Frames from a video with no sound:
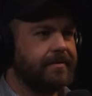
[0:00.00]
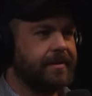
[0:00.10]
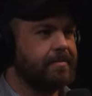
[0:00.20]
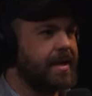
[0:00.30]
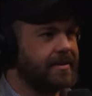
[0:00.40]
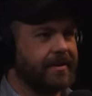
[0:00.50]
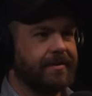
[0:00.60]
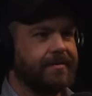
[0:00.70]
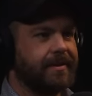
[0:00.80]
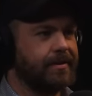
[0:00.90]

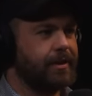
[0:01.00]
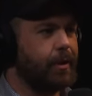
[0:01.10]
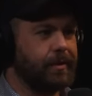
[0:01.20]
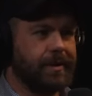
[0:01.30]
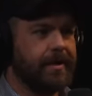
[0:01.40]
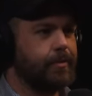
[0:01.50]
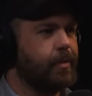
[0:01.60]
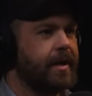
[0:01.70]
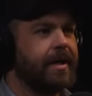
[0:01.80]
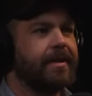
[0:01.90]
Amazing. Like yeah. totally
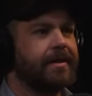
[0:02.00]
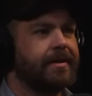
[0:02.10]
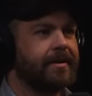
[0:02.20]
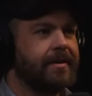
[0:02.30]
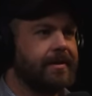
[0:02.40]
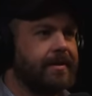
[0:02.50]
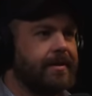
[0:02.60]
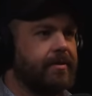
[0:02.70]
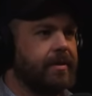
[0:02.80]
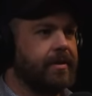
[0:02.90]
180'd,
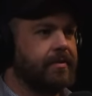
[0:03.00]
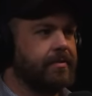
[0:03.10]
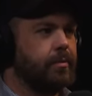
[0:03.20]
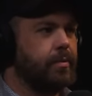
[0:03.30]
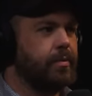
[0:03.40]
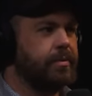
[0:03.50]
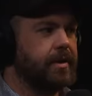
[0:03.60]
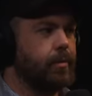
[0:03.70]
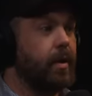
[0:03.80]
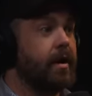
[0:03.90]
you know, w- you
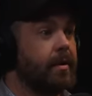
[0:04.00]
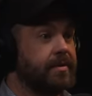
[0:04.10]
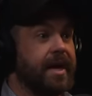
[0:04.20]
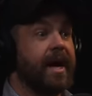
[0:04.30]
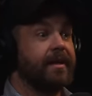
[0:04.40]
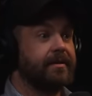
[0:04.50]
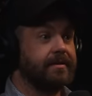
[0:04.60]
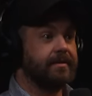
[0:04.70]
know, where I was at.